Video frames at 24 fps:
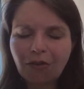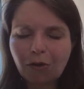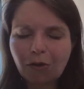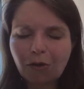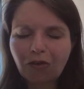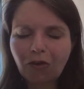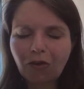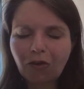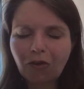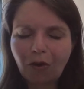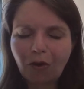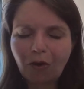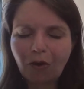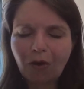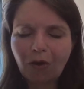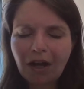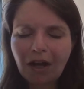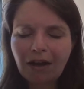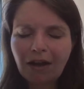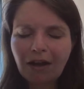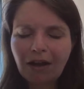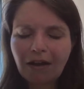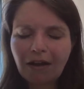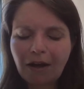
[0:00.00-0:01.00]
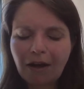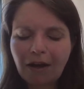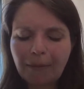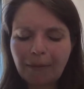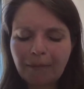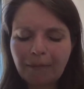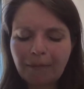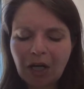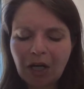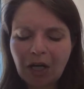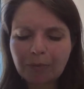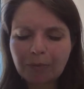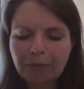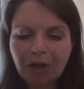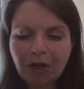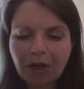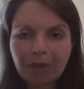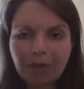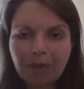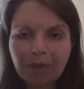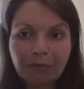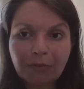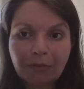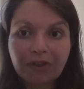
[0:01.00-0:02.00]
also um, a
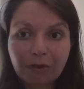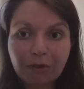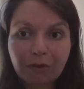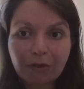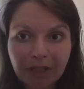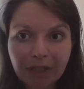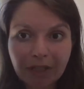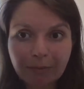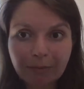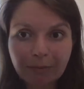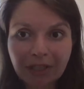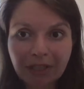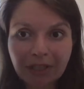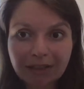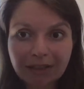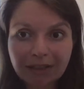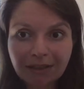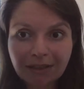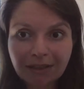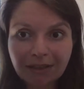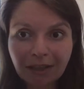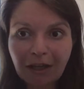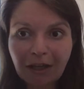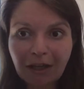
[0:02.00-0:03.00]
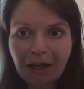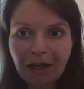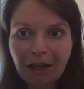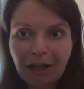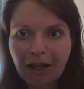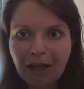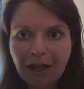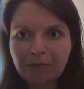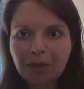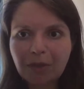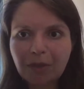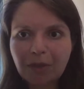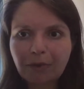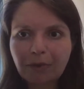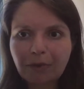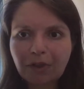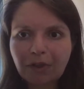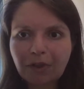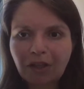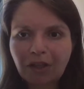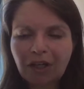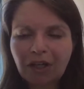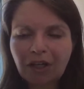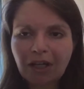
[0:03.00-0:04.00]
problem with credibility and
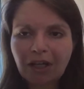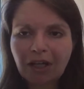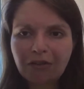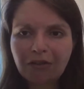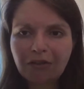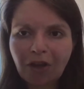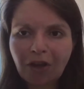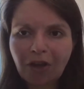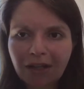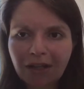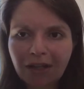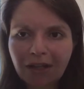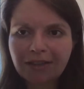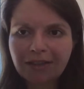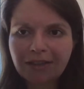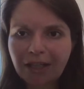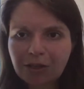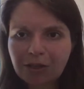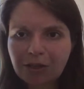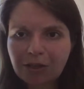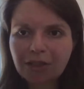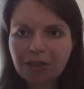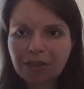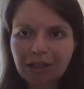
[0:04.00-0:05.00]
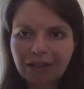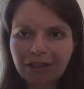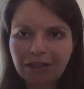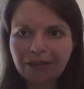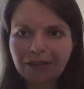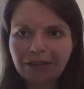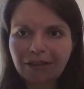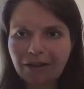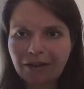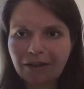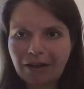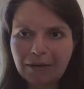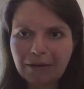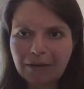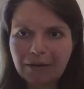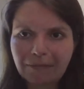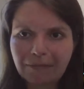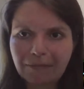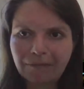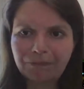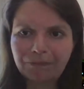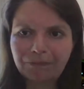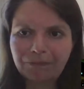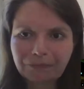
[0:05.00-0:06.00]
people not actually
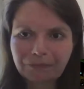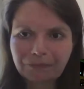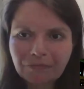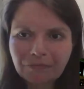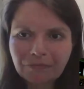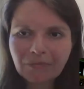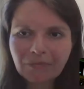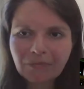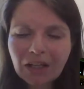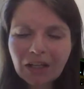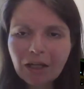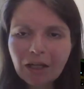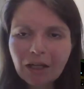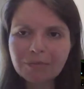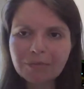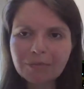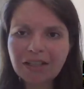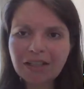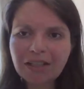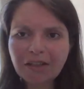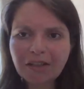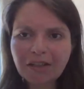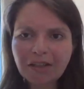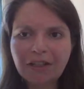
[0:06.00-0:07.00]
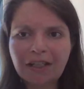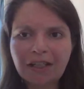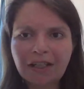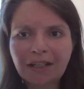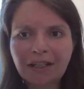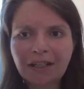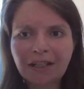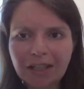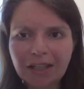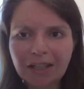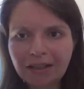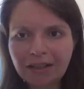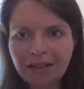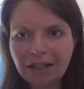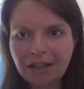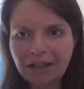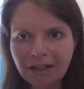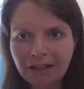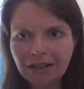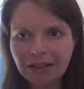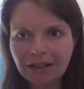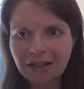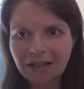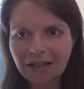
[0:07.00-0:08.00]
um, believing in,
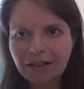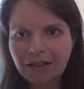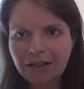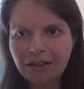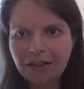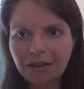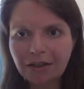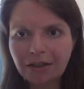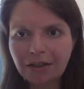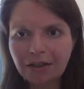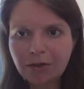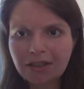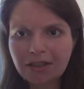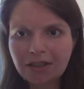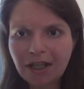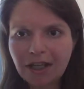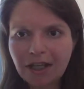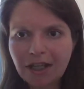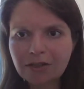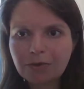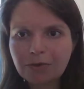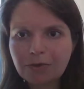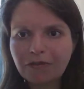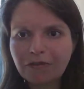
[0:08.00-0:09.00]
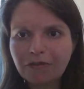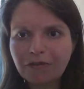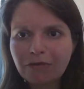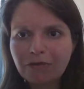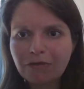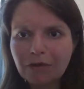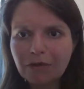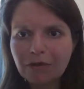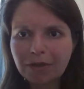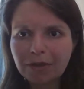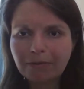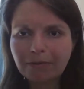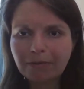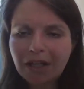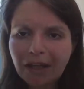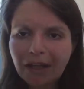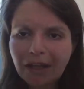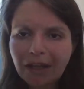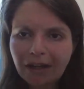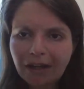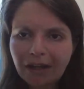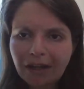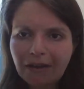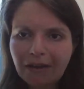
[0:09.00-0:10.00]
in, an, in a new ETS reform
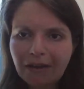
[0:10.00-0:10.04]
